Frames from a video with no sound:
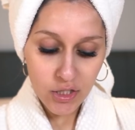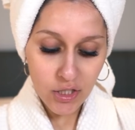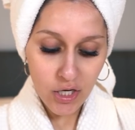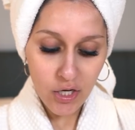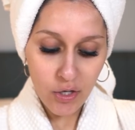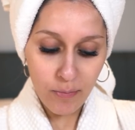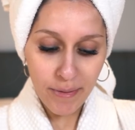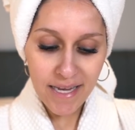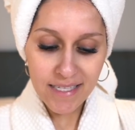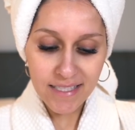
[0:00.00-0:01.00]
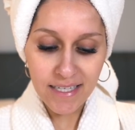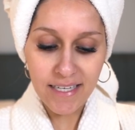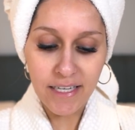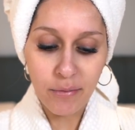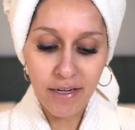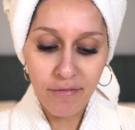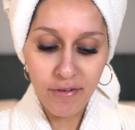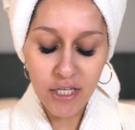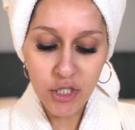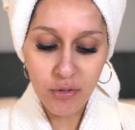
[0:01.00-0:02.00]
So basically, when I
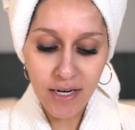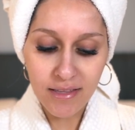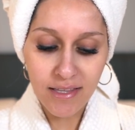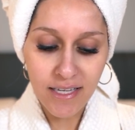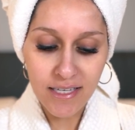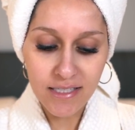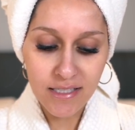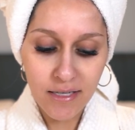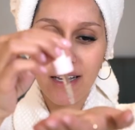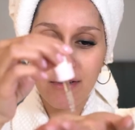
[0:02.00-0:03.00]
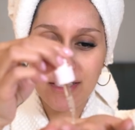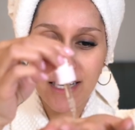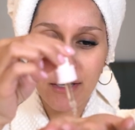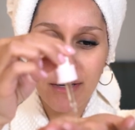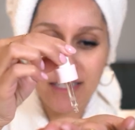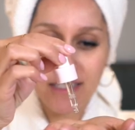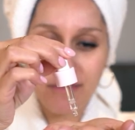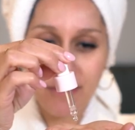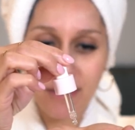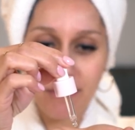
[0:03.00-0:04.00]
first tried this, I was like, well, it
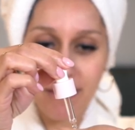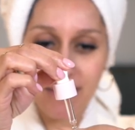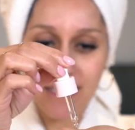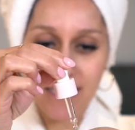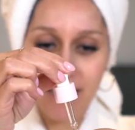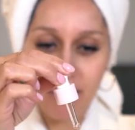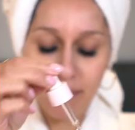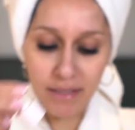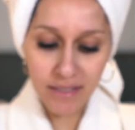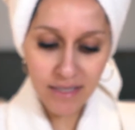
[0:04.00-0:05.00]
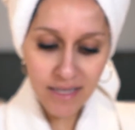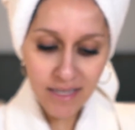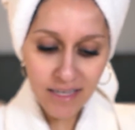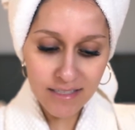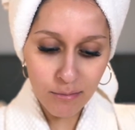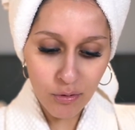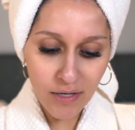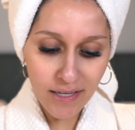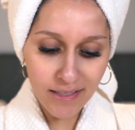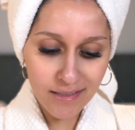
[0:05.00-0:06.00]
doesn't feel very serum-y. It's more
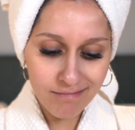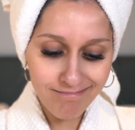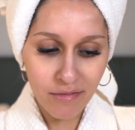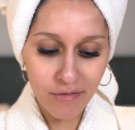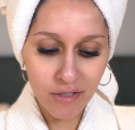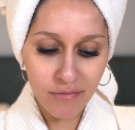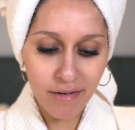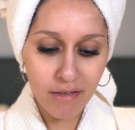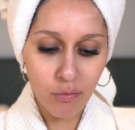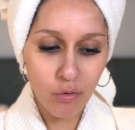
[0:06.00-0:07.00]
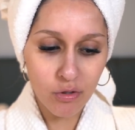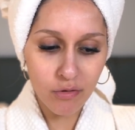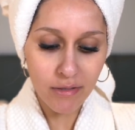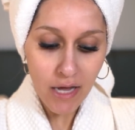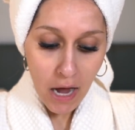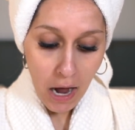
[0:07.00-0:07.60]
like, it feels very watery.